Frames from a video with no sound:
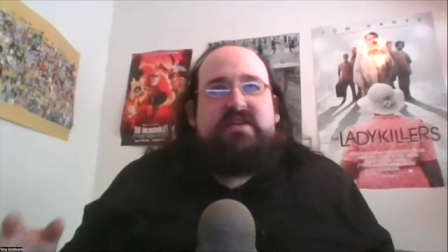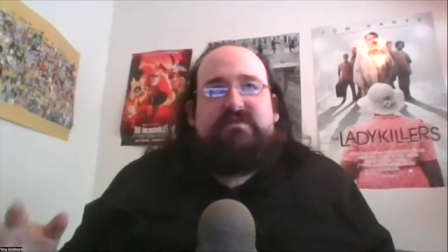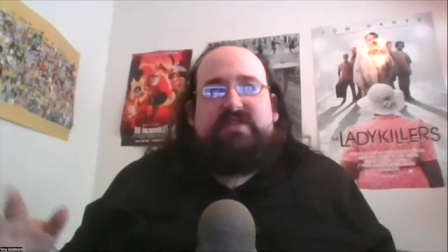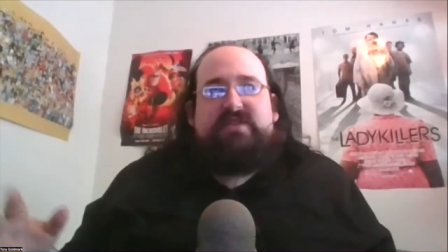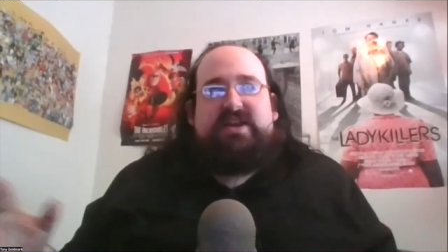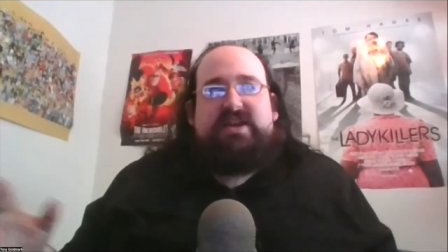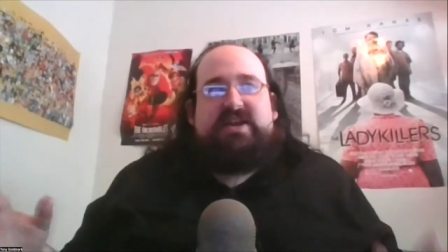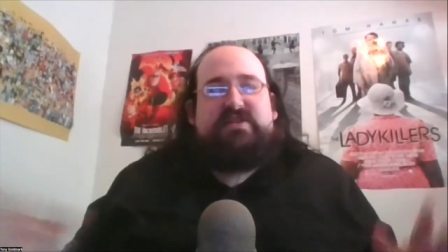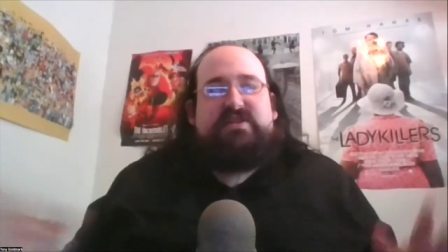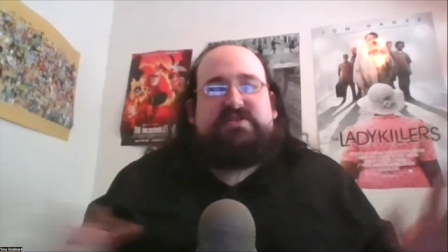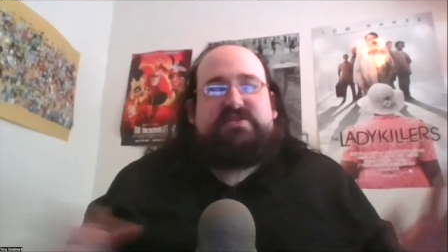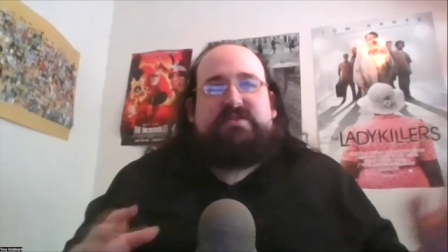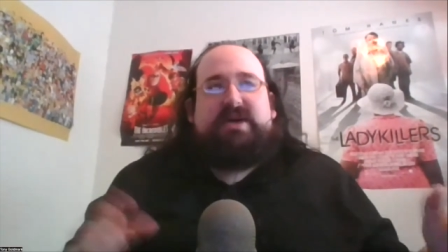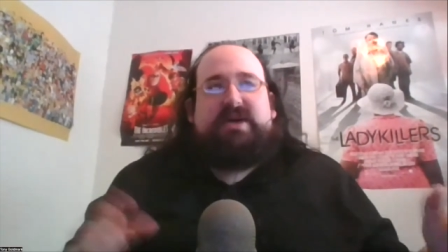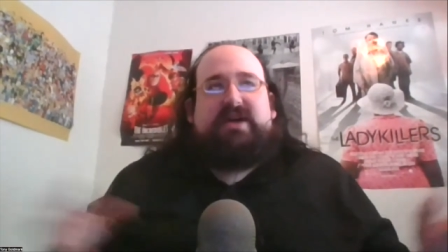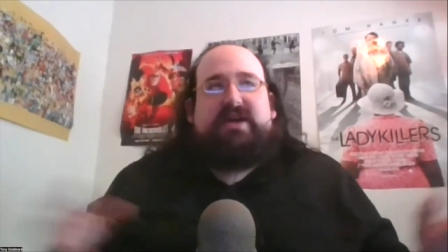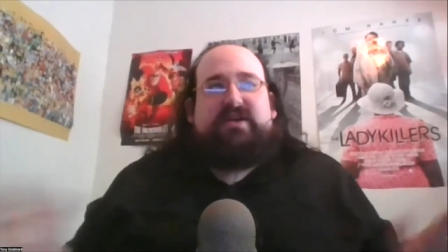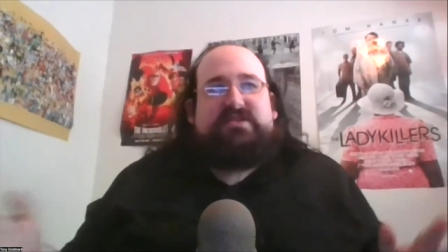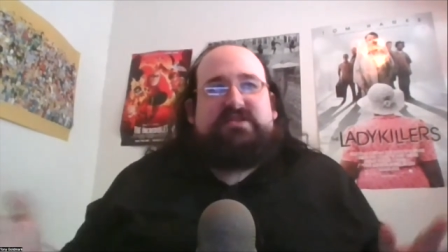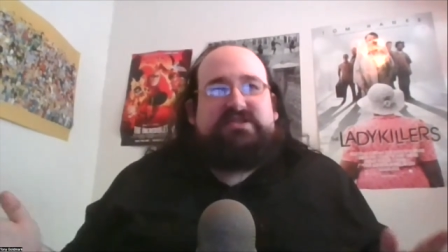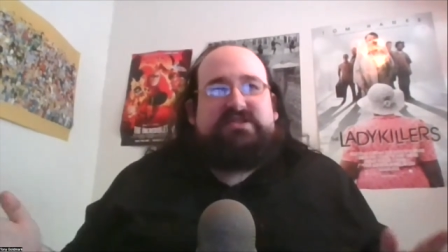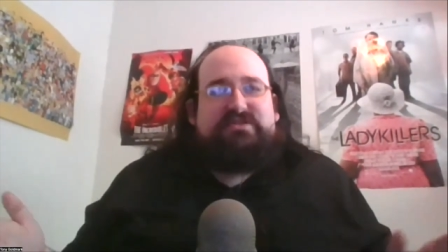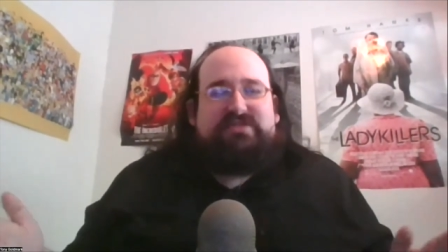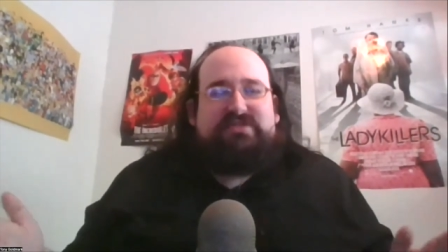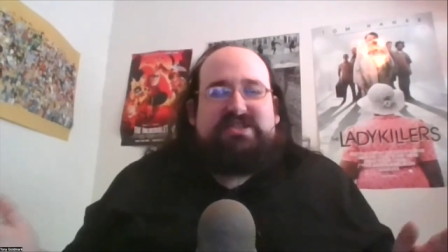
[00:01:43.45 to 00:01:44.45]
videos about
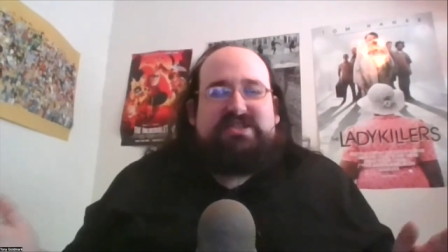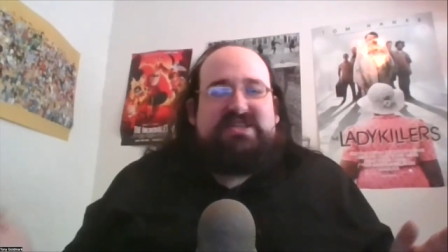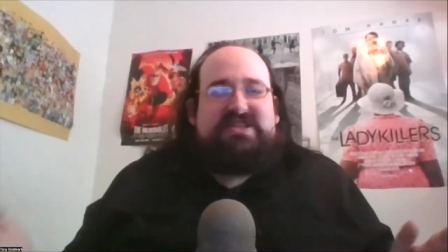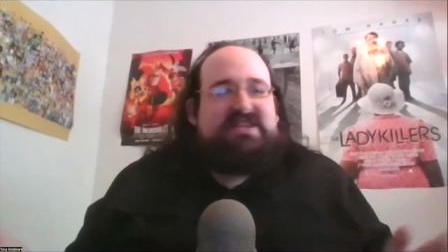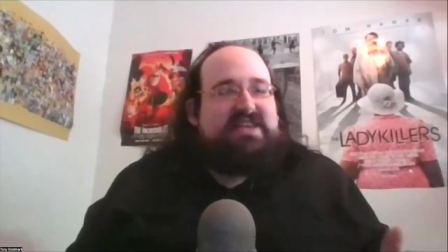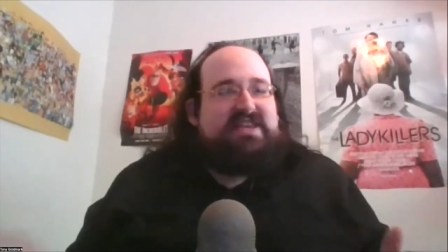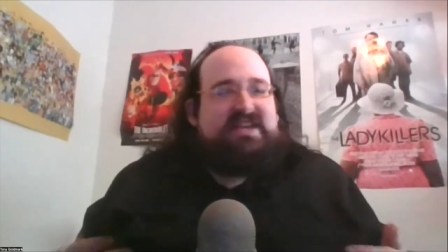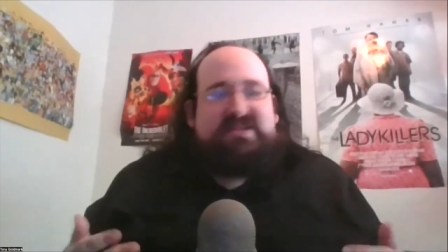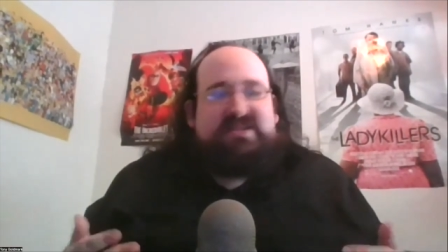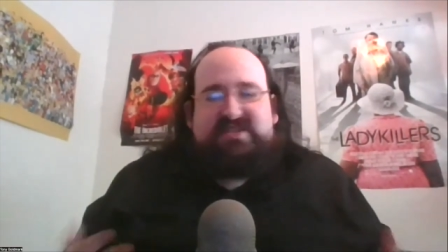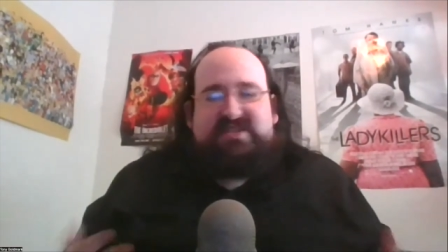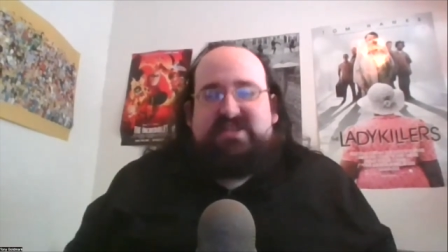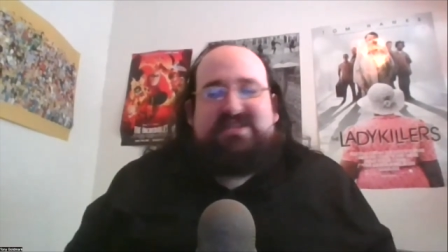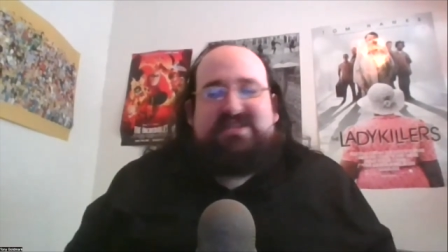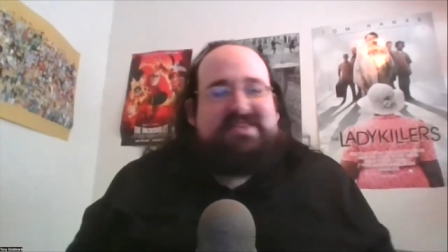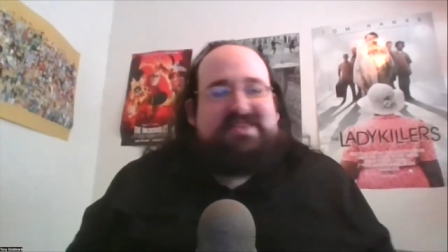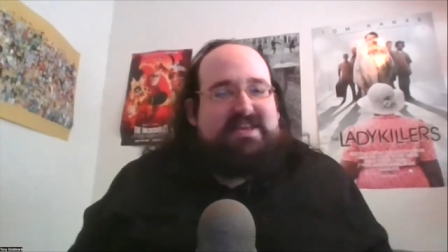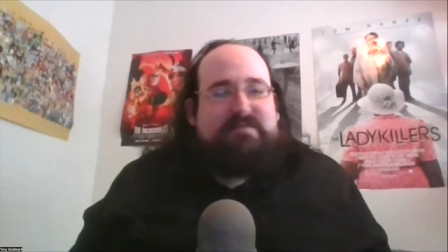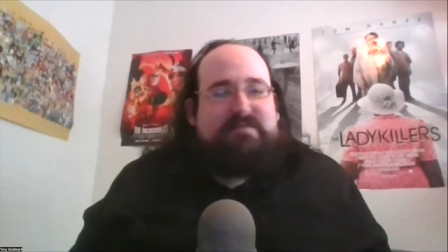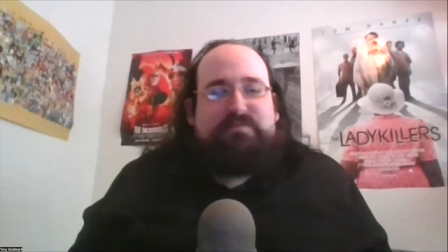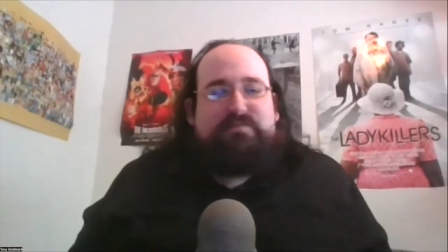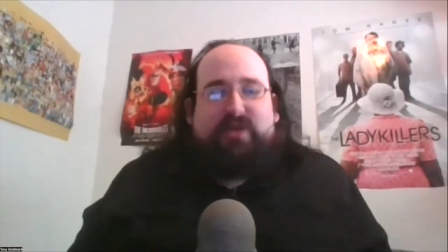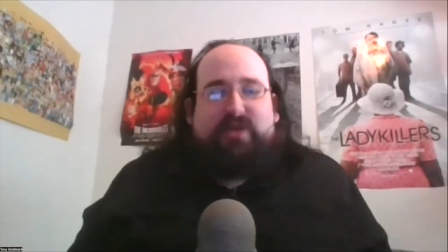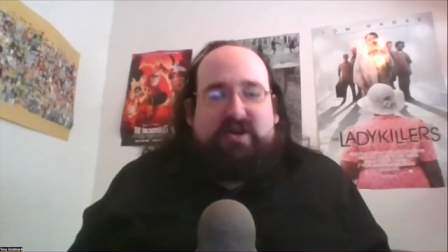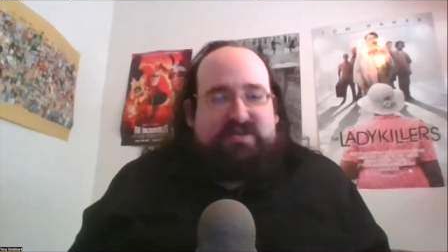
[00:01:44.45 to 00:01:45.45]
all sorts of things, and
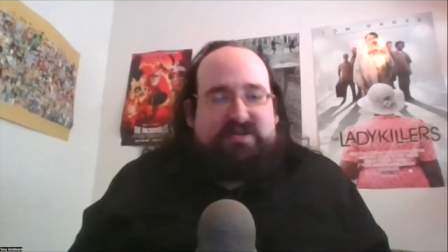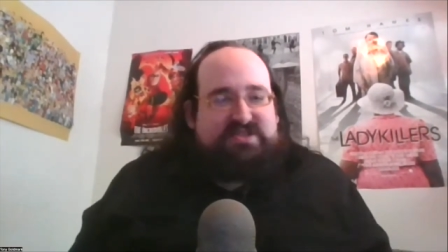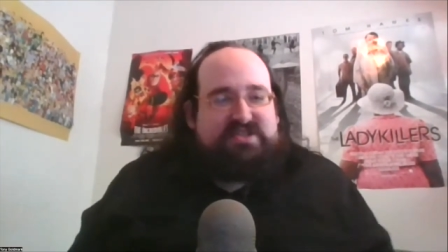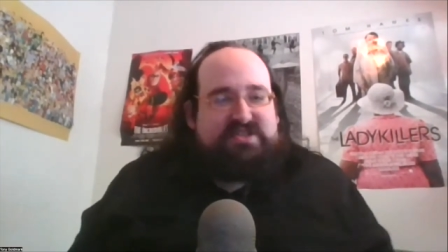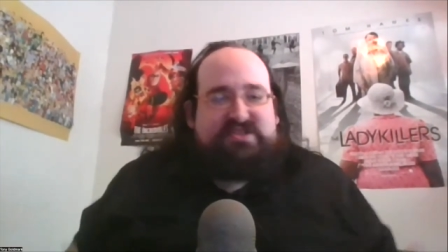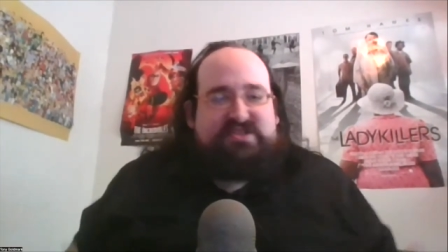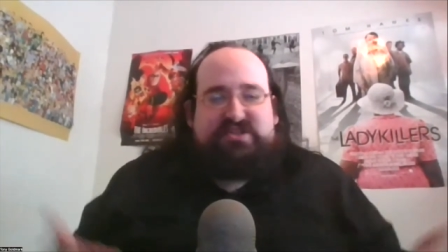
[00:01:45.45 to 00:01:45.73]
theme parks